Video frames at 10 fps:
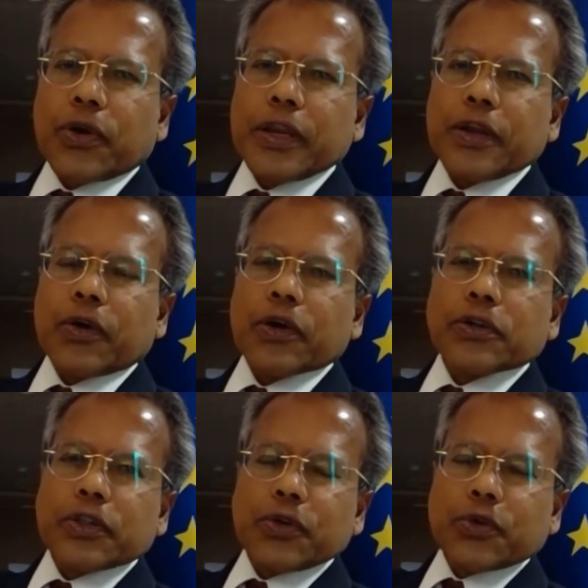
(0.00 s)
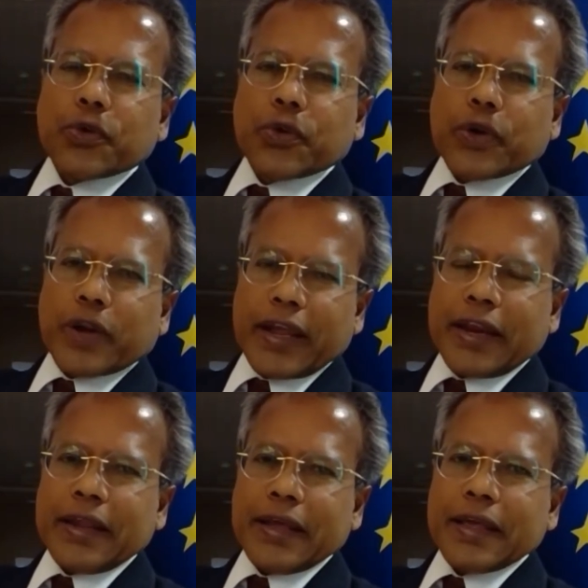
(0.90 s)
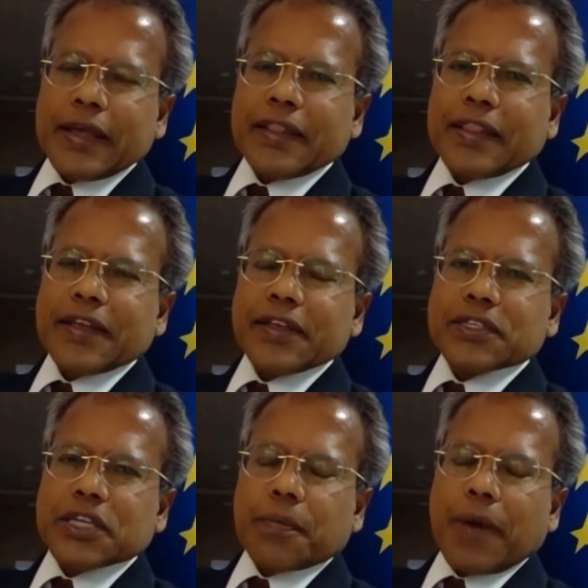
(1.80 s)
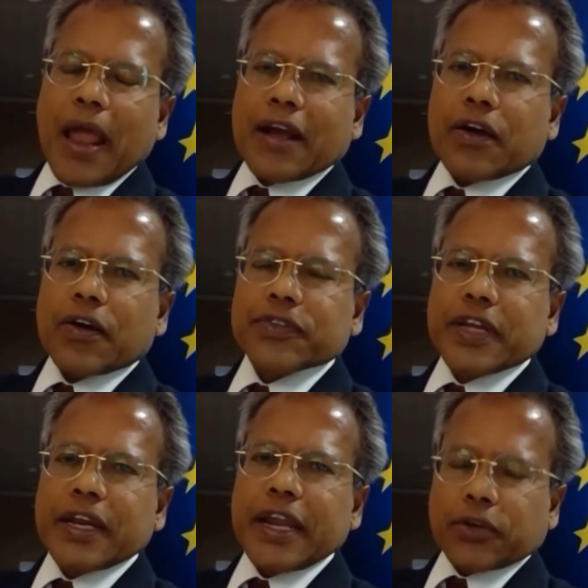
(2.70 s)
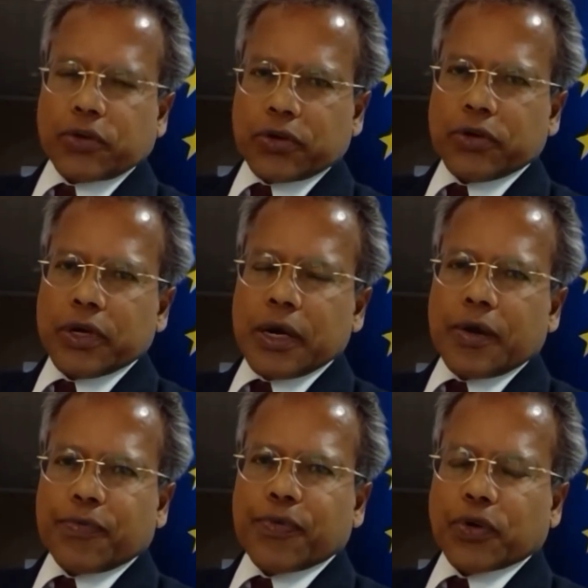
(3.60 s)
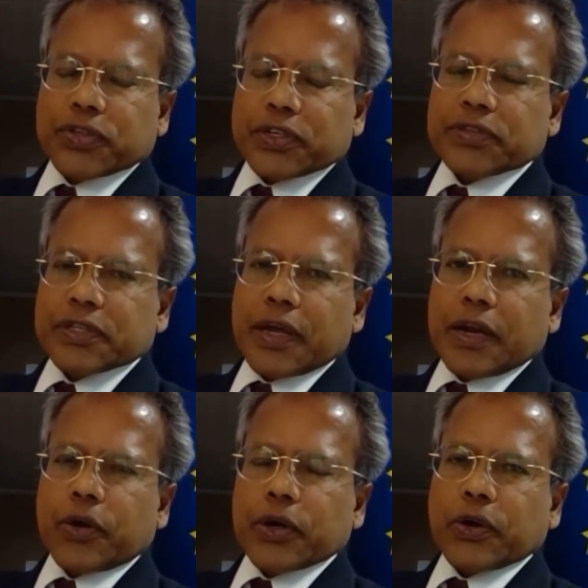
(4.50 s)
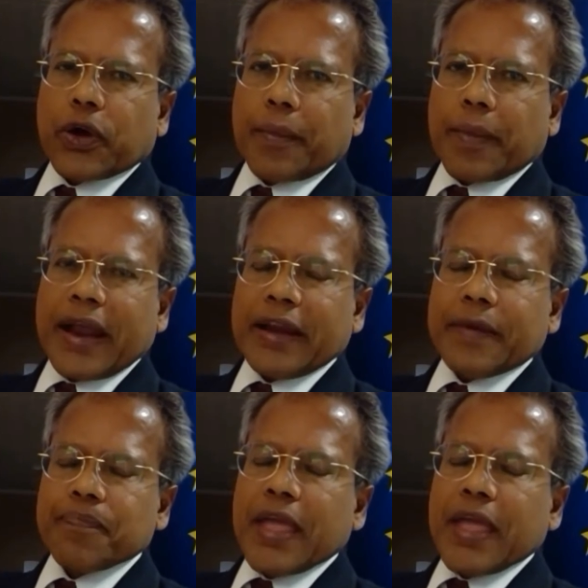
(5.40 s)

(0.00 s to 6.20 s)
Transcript: going onto the Ukraine in the eastern flank of the NATO forces, NATO command.